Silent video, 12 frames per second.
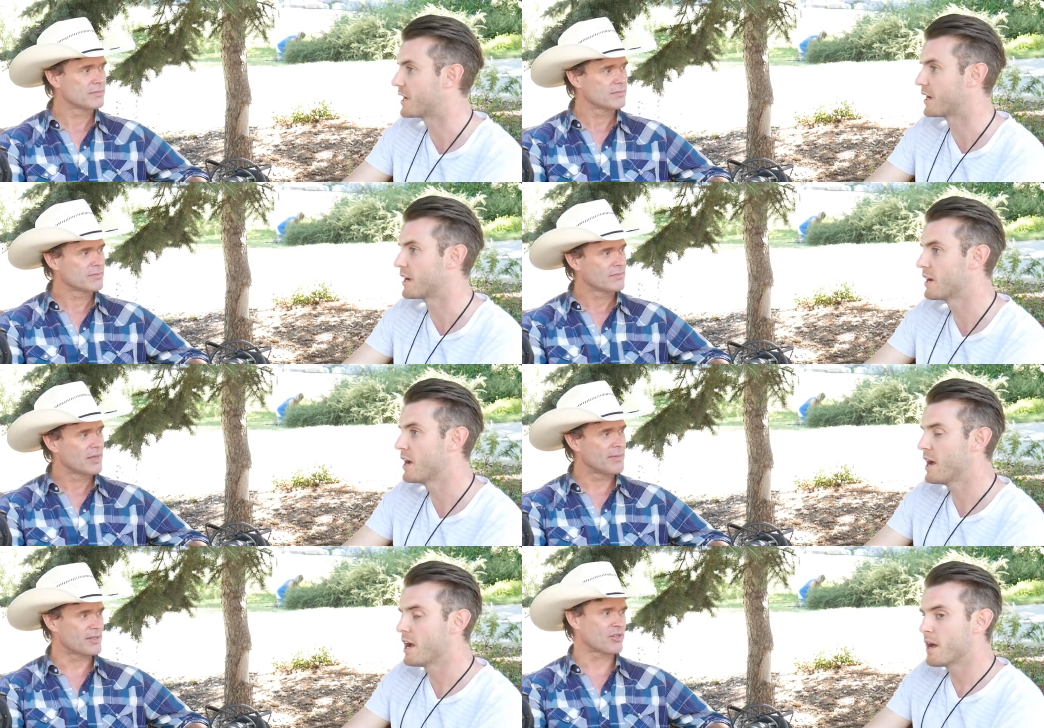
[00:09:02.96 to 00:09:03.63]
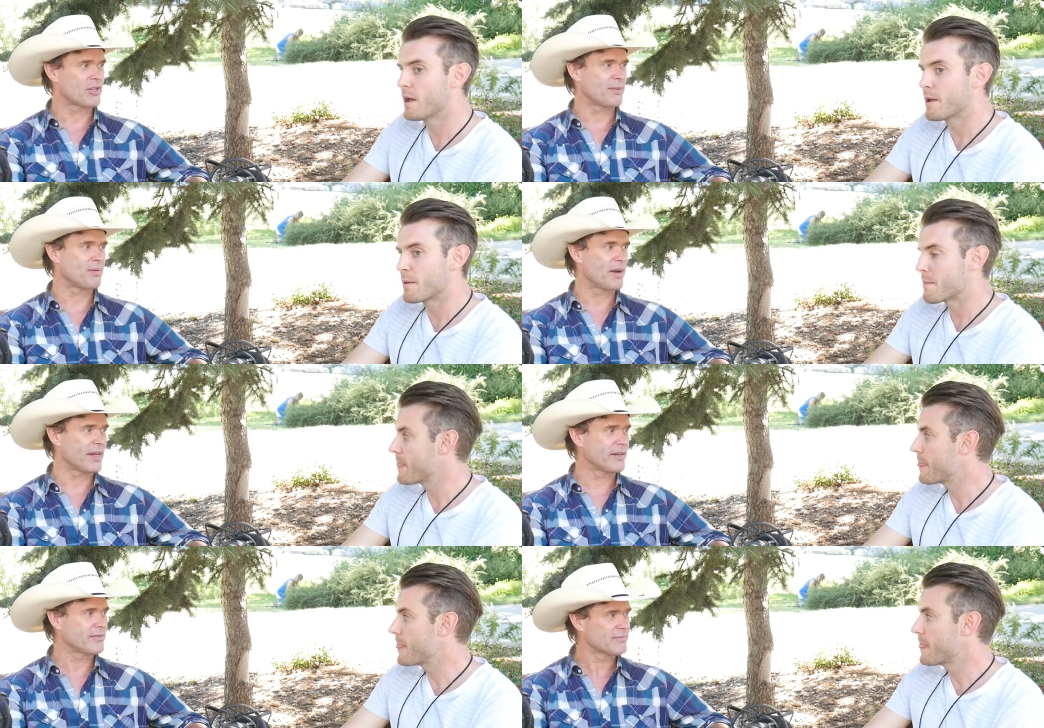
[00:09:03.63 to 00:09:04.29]
Speaker 1: yeah. Met Charlie
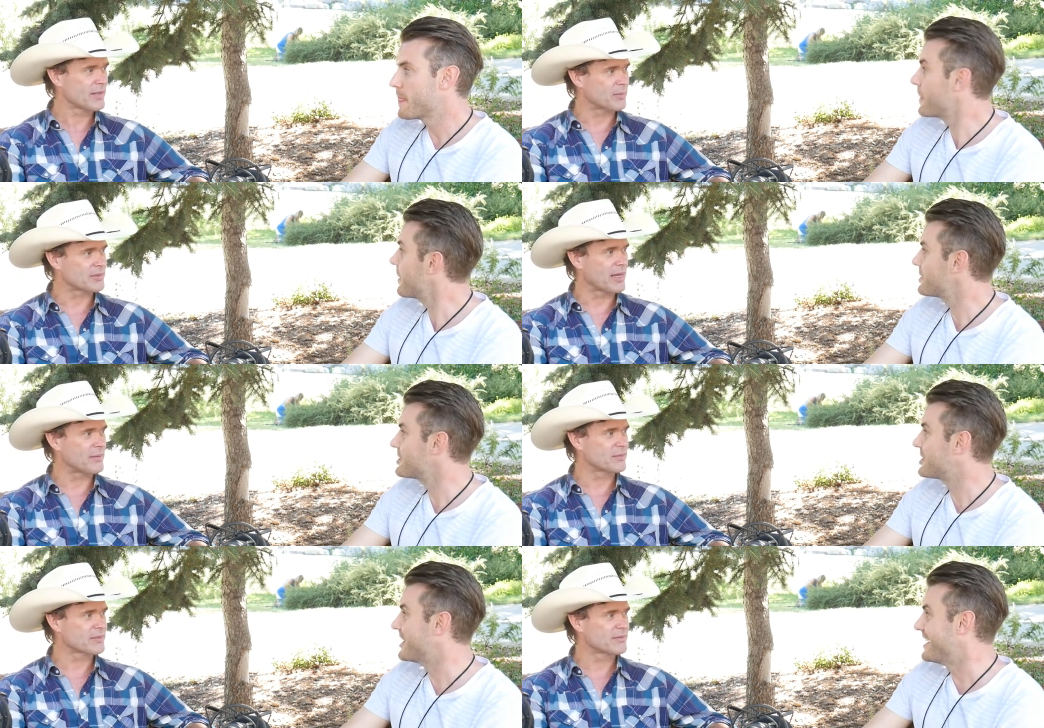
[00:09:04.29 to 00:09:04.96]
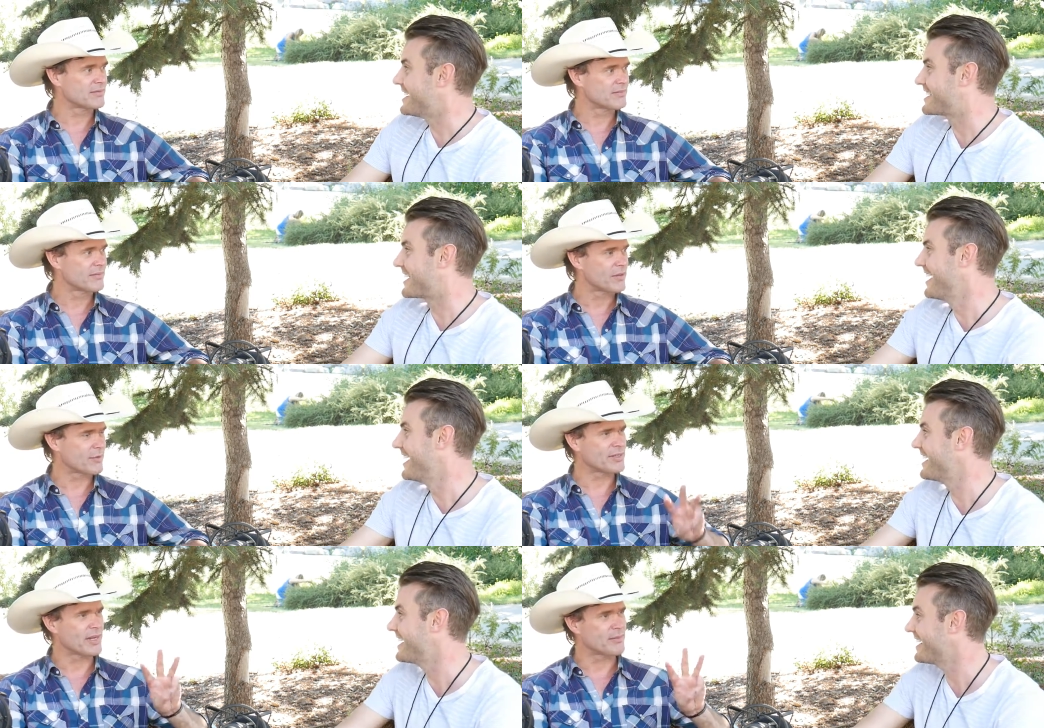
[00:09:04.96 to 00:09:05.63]
Pryde a couple
Speaker 2: times. Jeez.
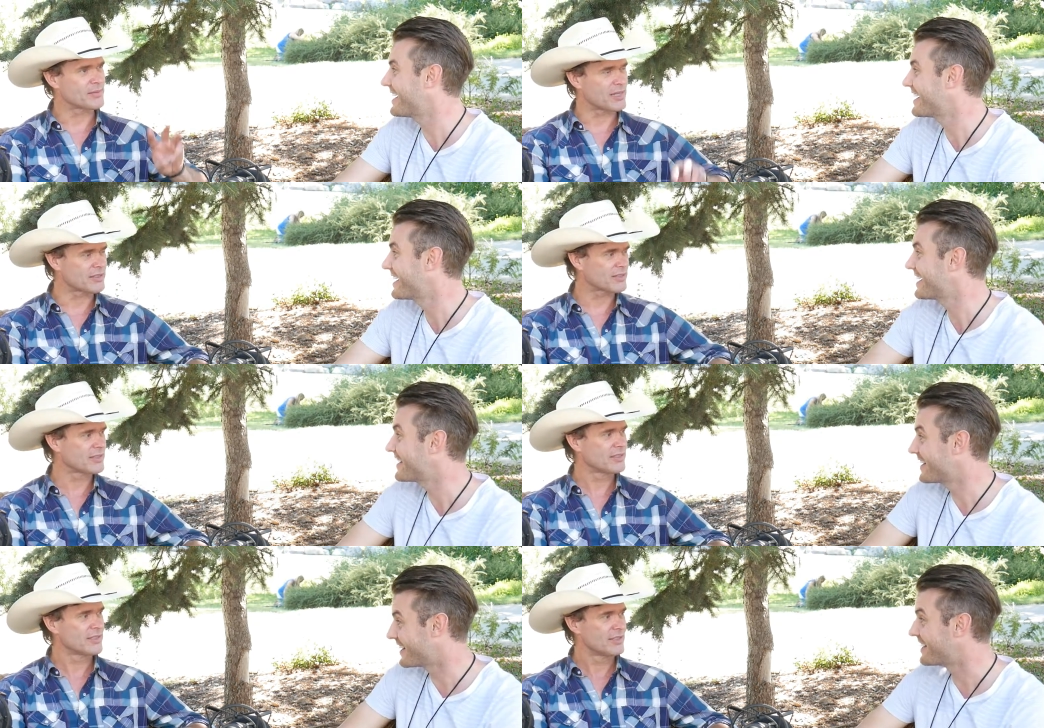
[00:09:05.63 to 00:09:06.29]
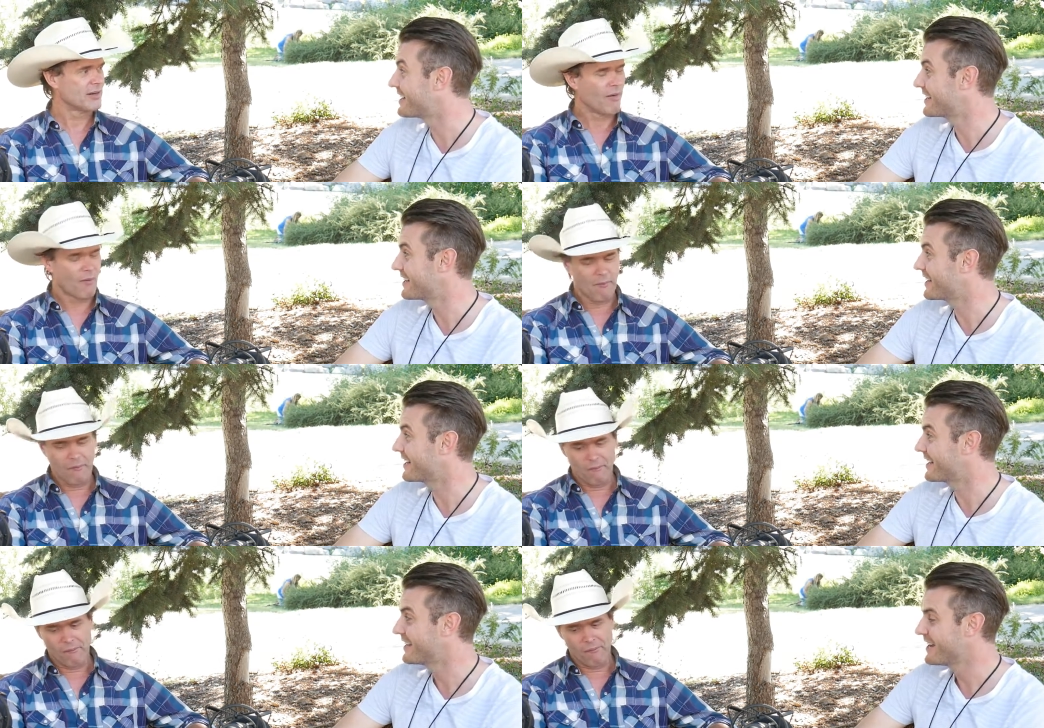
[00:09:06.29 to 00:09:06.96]
Three times, actually. Yeah,
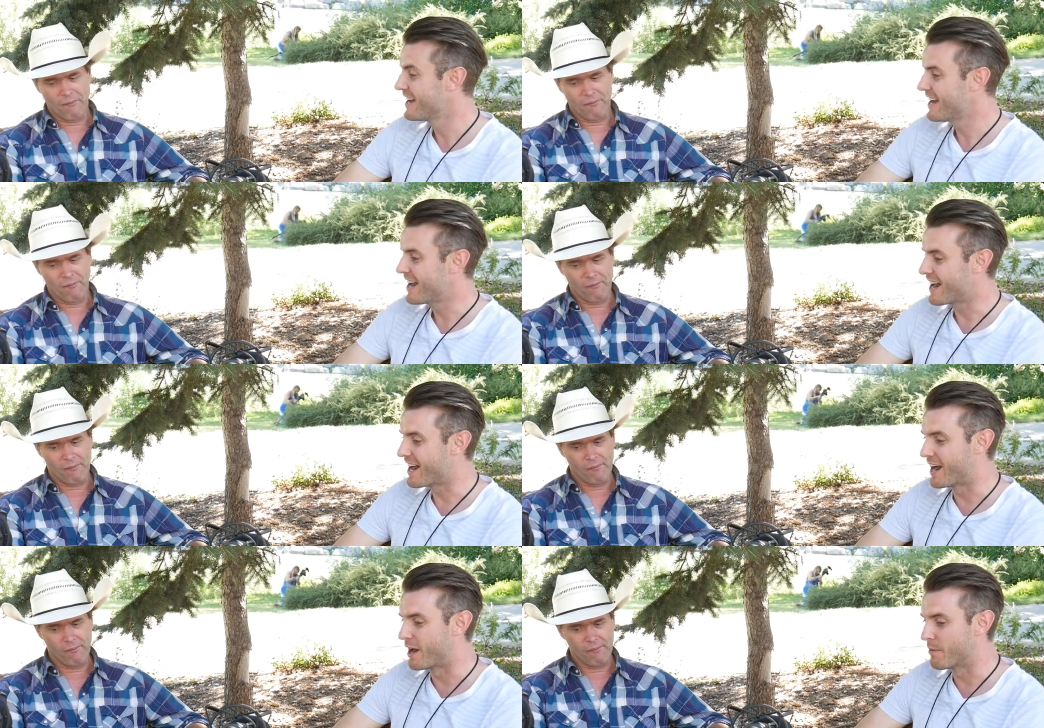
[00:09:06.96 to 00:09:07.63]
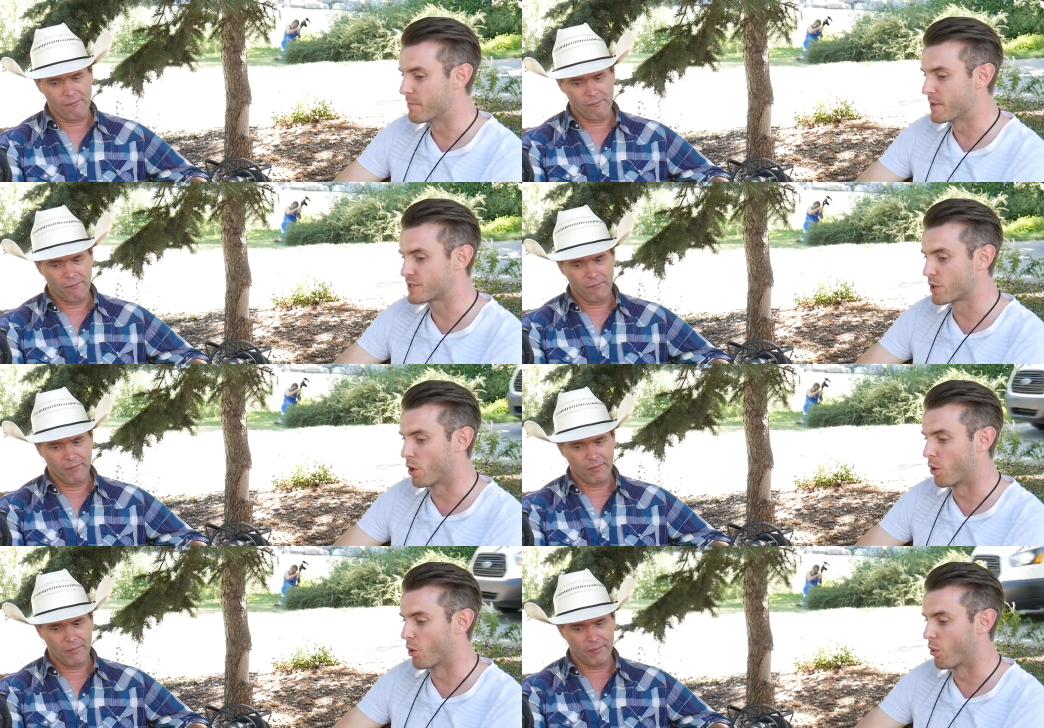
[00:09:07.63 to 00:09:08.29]
yeah. Um,
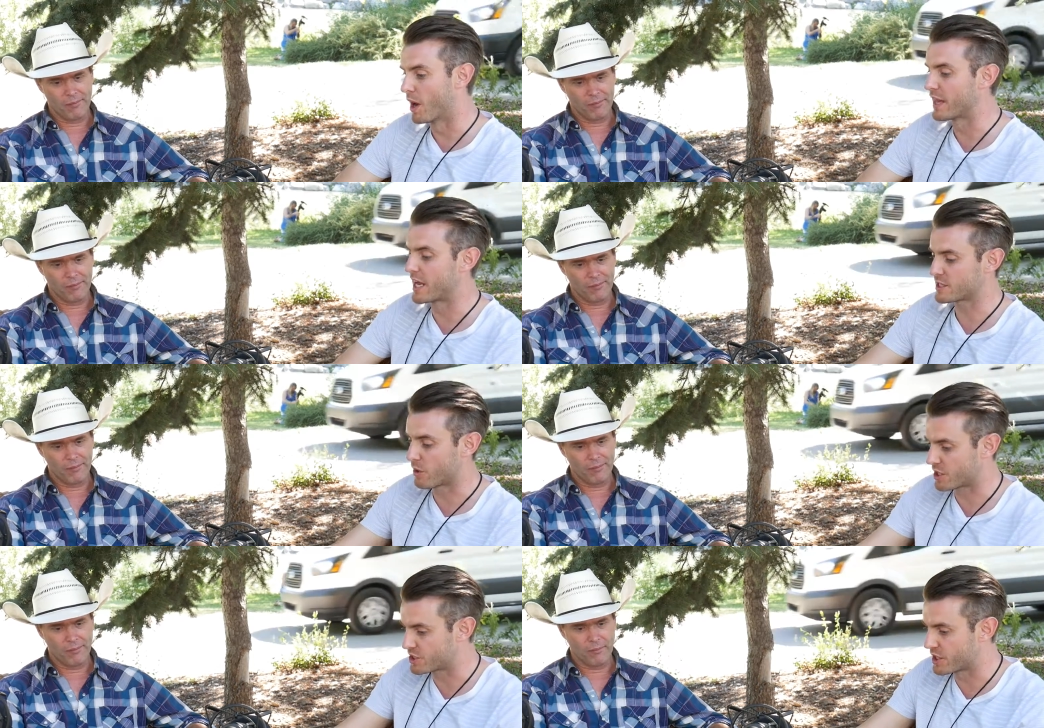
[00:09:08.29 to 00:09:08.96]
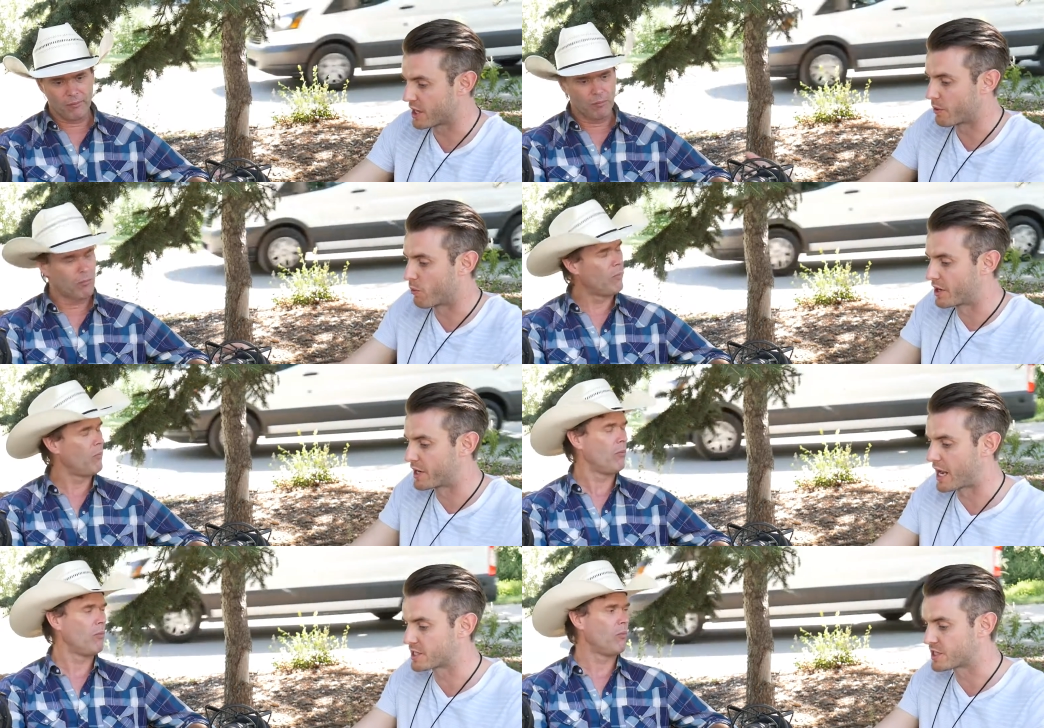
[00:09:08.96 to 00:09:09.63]
so one last question I
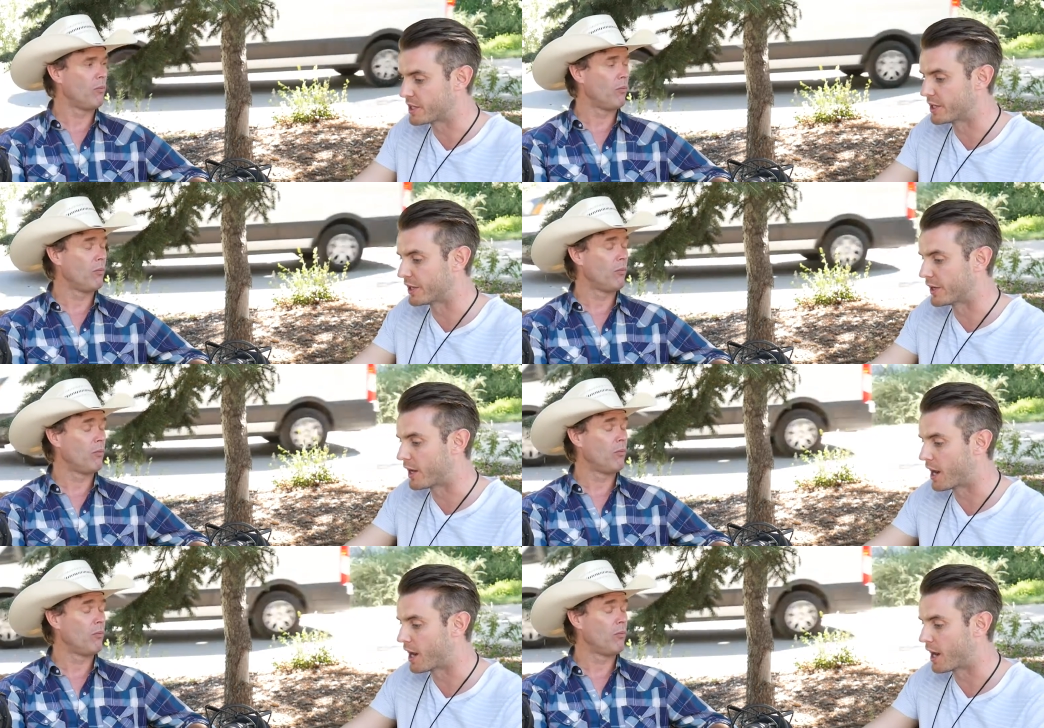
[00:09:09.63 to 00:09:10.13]
wanted to ask you here